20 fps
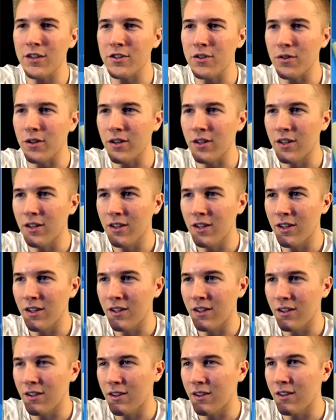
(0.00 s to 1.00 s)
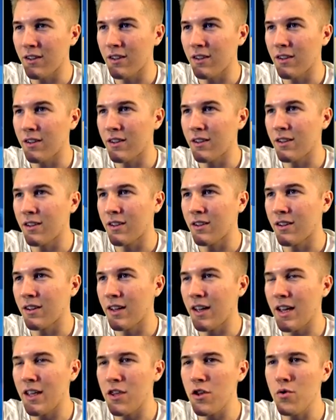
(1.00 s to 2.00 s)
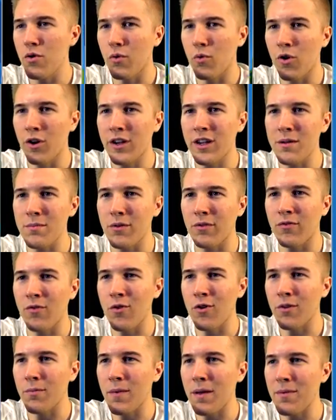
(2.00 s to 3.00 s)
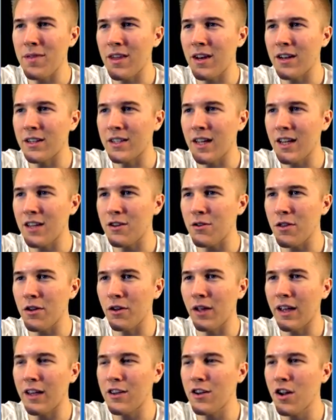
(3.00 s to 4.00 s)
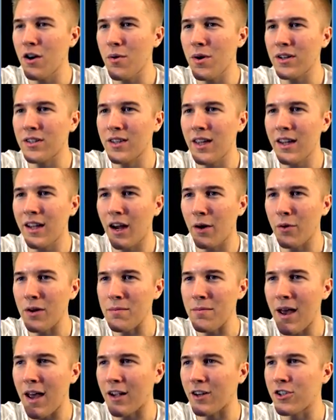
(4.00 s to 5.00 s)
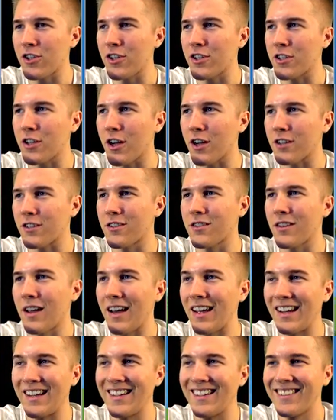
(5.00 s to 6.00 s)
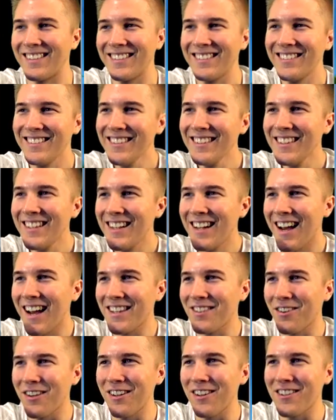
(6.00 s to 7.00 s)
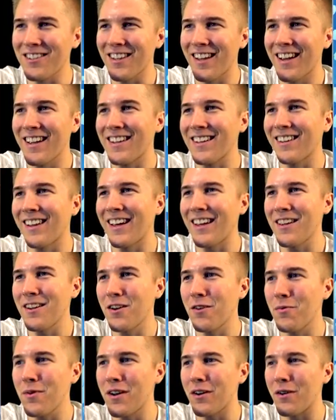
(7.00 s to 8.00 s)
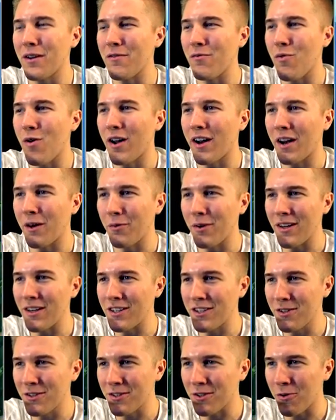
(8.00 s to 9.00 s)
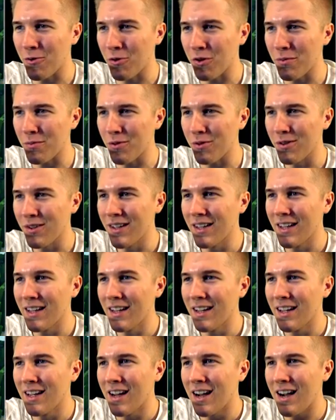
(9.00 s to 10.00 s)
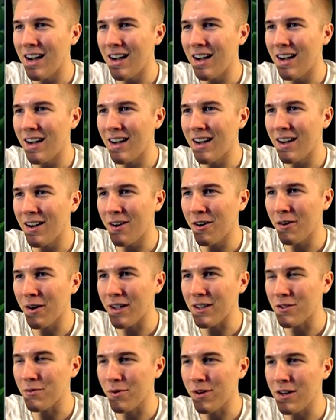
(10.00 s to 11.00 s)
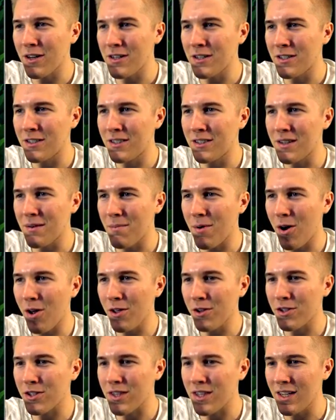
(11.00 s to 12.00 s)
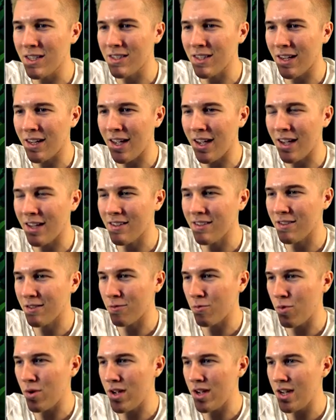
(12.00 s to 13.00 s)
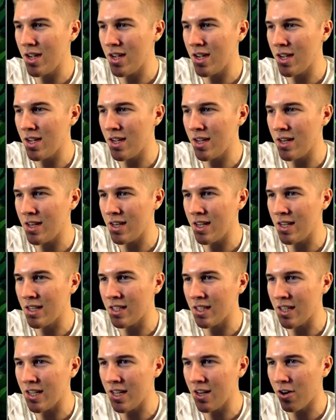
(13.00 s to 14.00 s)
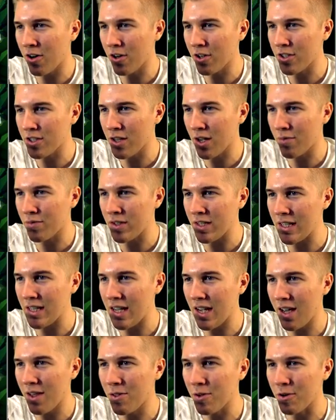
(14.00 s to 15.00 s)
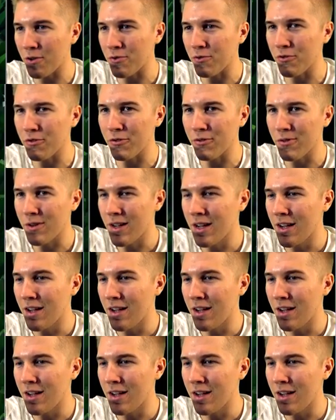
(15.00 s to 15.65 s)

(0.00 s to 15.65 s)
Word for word: guys doing? Hey, you were working before. Maybe they didn't take you. They're like, you know what? Take Irene back. She sucks. that's what it looks like. Like, you know, we don't even want Irene. She's horrible. Uh, all right, so we're going to demolish this, I guess. We need to get our stuff together, Drew.